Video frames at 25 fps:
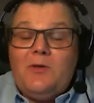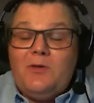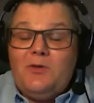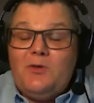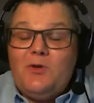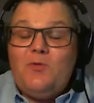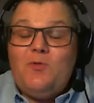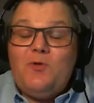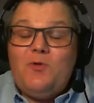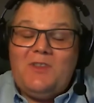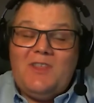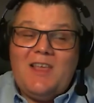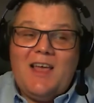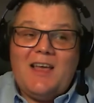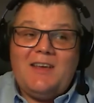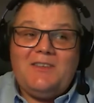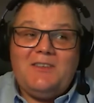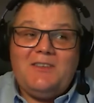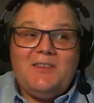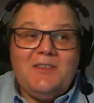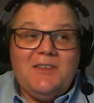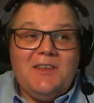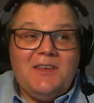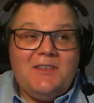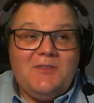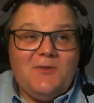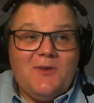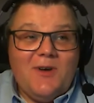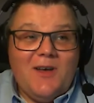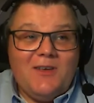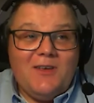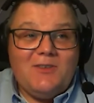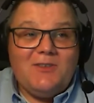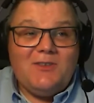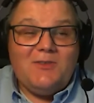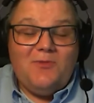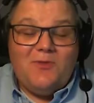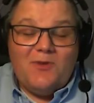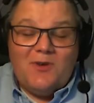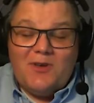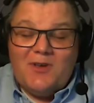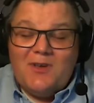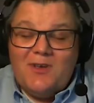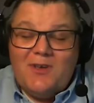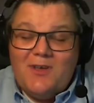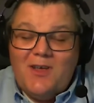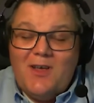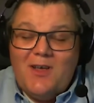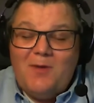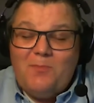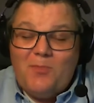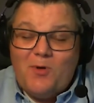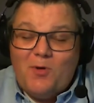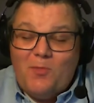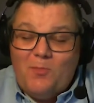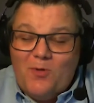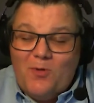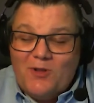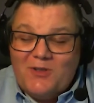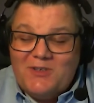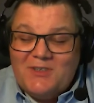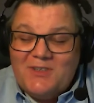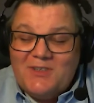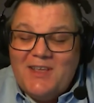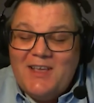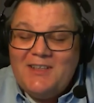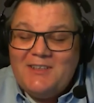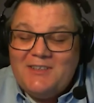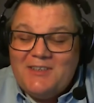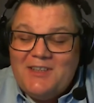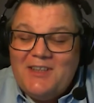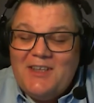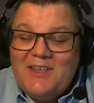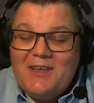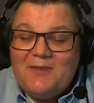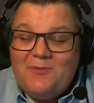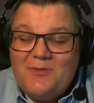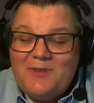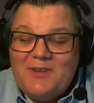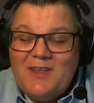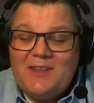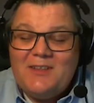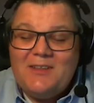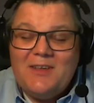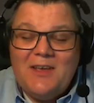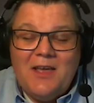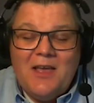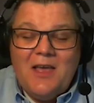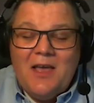You would actually need to ask for a propulsion engineer for that.